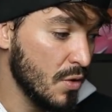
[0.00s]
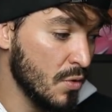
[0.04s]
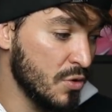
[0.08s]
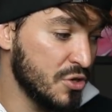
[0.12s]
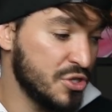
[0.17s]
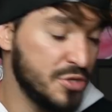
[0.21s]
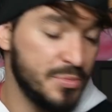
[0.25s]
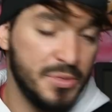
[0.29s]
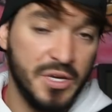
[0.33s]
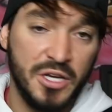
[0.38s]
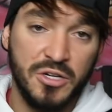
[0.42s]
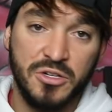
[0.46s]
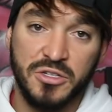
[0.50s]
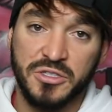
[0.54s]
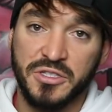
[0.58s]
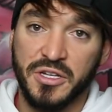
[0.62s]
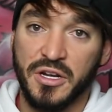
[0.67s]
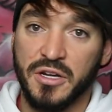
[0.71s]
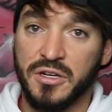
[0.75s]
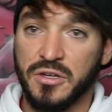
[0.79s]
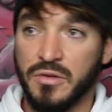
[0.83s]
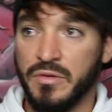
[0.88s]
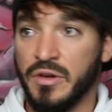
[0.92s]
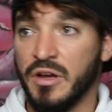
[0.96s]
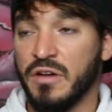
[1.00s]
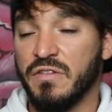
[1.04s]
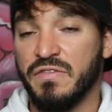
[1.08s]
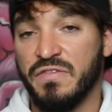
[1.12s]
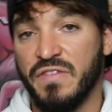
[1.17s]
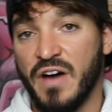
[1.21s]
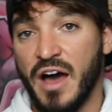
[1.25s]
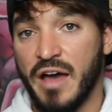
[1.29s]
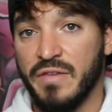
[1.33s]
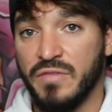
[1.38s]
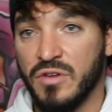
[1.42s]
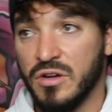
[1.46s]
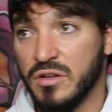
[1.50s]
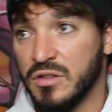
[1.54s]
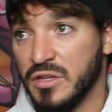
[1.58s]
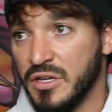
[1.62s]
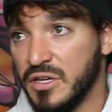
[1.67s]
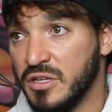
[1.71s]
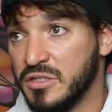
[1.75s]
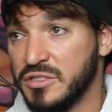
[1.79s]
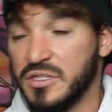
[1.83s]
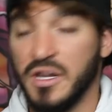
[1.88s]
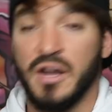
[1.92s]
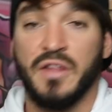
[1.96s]
Would you be interested in doing a 5-year
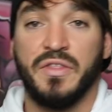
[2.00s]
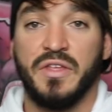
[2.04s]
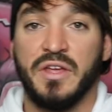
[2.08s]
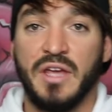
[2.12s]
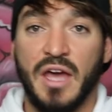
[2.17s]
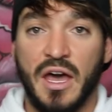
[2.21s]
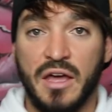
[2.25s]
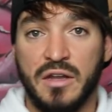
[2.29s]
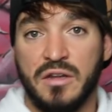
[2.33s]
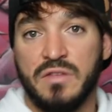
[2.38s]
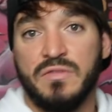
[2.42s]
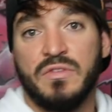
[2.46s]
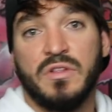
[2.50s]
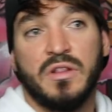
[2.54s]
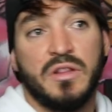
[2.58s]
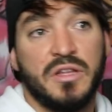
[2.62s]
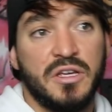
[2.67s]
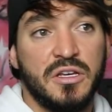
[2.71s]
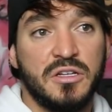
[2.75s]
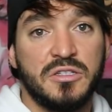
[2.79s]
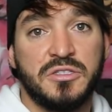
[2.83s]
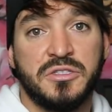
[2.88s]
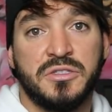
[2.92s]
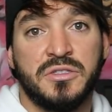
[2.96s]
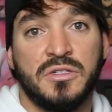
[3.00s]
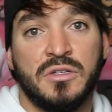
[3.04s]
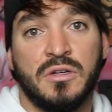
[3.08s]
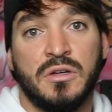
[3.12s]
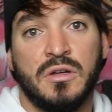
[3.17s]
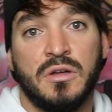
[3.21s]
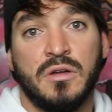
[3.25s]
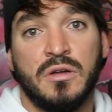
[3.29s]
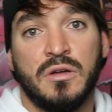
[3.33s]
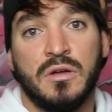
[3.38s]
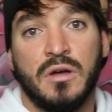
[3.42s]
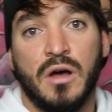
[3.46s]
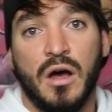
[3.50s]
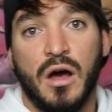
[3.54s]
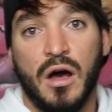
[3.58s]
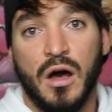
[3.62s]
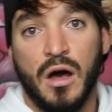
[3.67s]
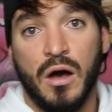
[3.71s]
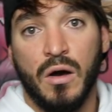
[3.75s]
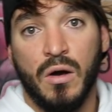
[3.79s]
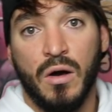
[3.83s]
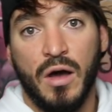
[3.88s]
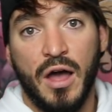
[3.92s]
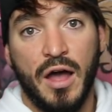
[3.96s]
lease? And at the end of the lease,
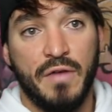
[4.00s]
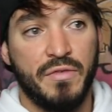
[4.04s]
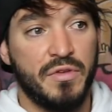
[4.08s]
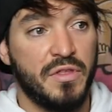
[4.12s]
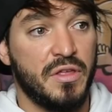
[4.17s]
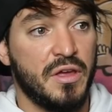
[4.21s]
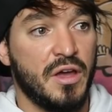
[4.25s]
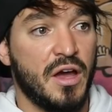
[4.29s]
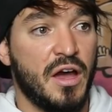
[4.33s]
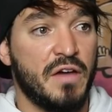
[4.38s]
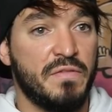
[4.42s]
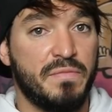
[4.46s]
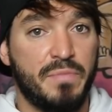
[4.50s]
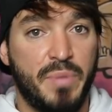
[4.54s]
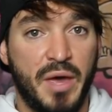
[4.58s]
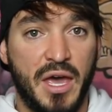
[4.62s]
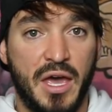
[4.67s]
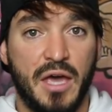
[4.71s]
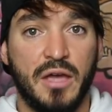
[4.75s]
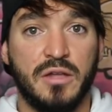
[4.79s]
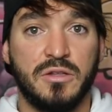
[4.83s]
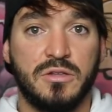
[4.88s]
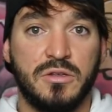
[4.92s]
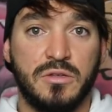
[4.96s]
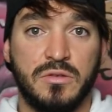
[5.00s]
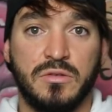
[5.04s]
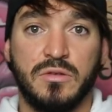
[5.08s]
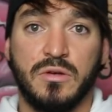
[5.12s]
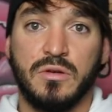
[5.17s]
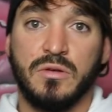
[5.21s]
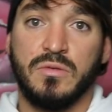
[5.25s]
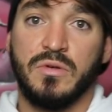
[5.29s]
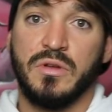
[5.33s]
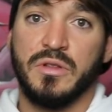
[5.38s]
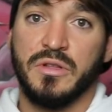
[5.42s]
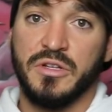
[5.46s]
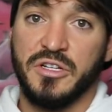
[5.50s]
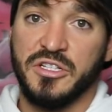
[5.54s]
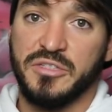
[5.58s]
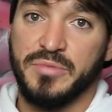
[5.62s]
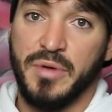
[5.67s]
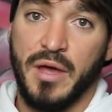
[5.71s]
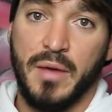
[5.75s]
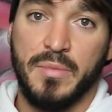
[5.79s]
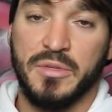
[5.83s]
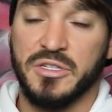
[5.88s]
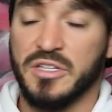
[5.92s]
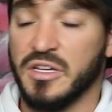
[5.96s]
everything I paid to you in lease
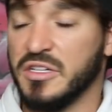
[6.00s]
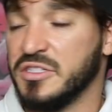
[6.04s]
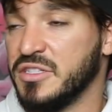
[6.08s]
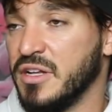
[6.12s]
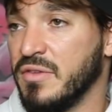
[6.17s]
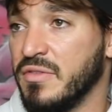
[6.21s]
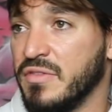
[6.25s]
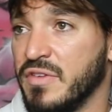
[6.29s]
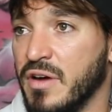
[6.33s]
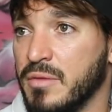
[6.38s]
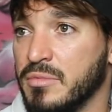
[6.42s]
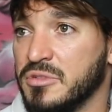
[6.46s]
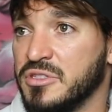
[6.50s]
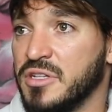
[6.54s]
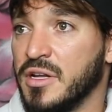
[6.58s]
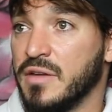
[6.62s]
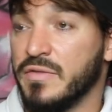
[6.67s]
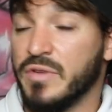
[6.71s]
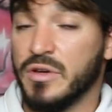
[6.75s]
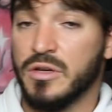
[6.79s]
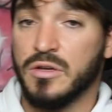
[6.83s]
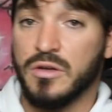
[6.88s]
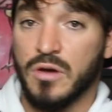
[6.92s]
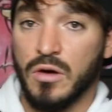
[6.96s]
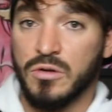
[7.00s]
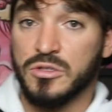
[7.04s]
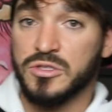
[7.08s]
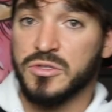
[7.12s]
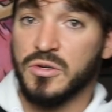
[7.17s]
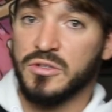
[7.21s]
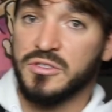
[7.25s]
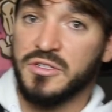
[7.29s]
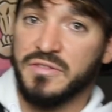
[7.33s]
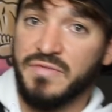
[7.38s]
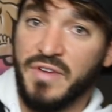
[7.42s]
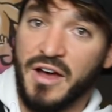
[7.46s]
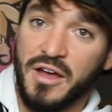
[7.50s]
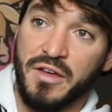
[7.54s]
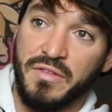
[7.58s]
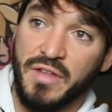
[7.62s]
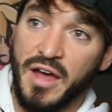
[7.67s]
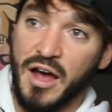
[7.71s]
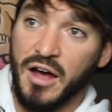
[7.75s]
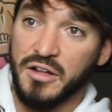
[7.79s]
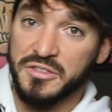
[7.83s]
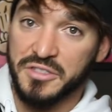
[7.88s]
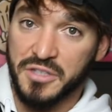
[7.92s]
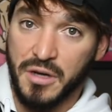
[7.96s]
payments, like 75% of it, goes towards the value of
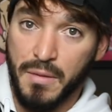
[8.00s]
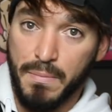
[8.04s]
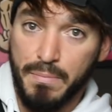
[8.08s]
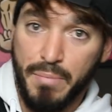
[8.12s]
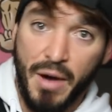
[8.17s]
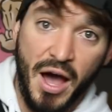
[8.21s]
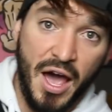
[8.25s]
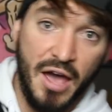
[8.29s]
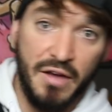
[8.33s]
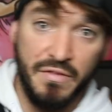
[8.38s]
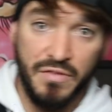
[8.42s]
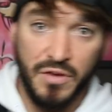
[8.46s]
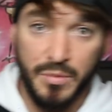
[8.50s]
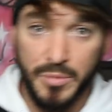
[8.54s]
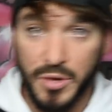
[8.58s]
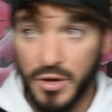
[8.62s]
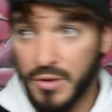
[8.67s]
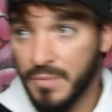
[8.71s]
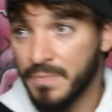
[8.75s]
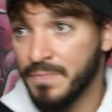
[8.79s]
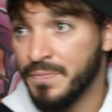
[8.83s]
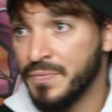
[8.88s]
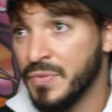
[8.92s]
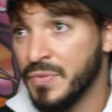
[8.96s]
the house and I'll buy it from you.